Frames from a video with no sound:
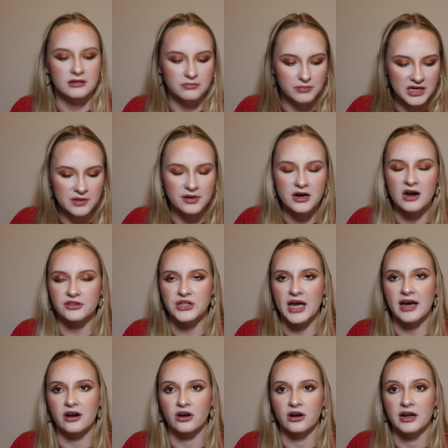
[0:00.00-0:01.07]
Miedema got the
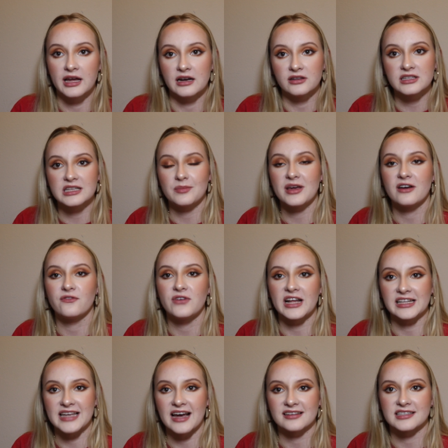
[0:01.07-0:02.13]
header, and Alyssa made a
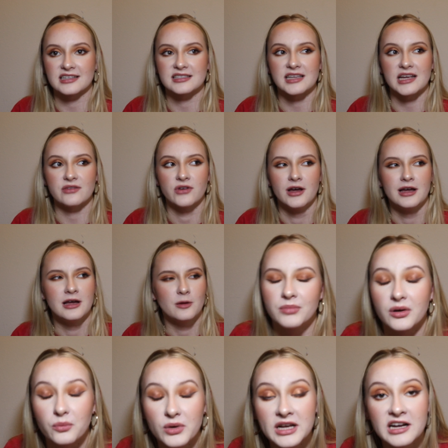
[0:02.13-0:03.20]
fantastic save.
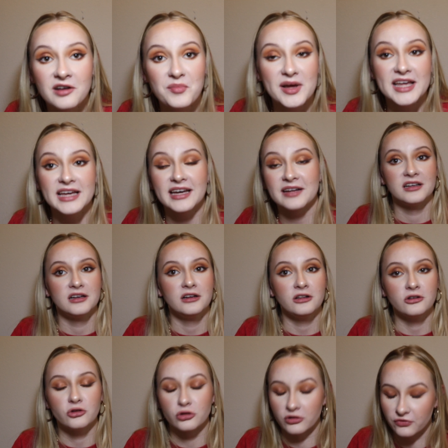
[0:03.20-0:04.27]
But we ended up making it
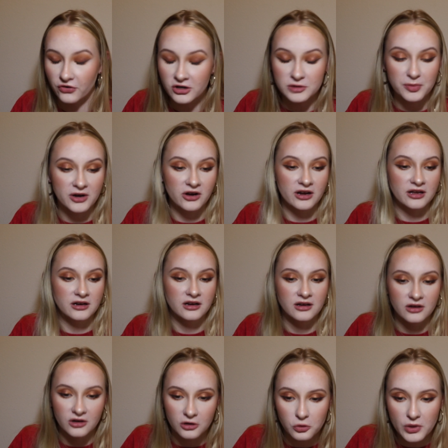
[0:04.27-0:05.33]
through the first period.
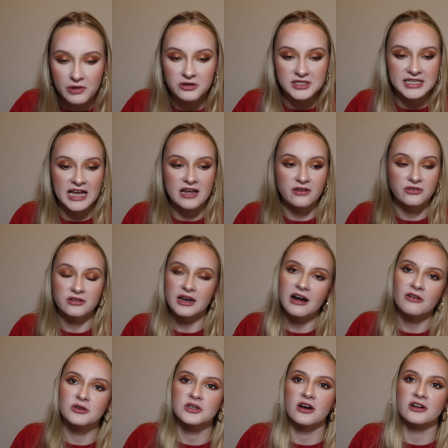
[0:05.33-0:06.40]
We were safe.
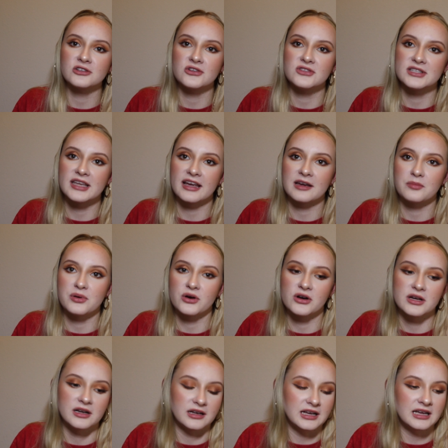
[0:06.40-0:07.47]
Now it was on to the second
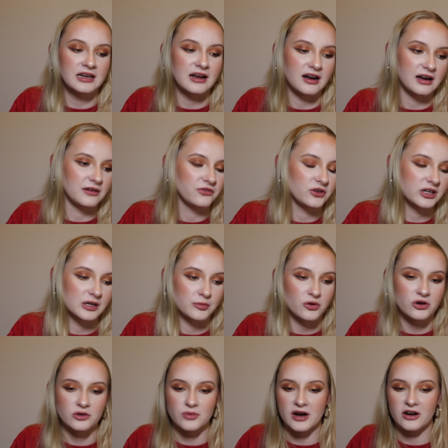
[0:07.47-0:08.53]
period. Again, I feel like a
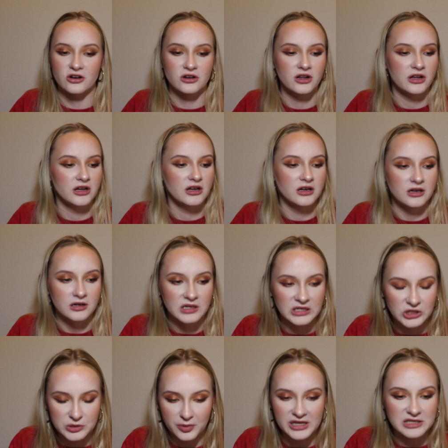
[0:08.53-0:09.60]
broken record.
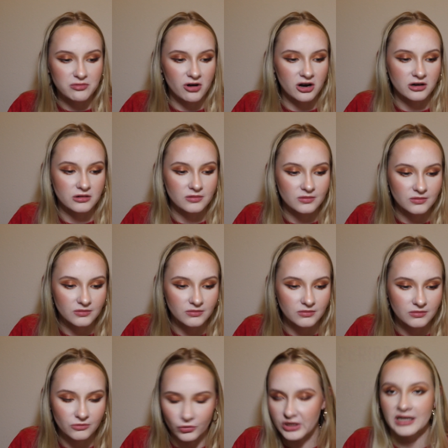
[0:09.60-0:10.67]
Just play smart.
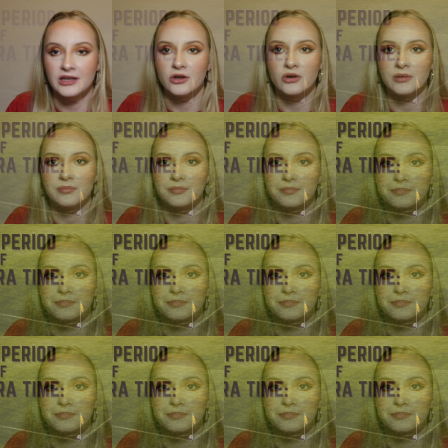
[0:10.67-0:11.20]
We didn't do it.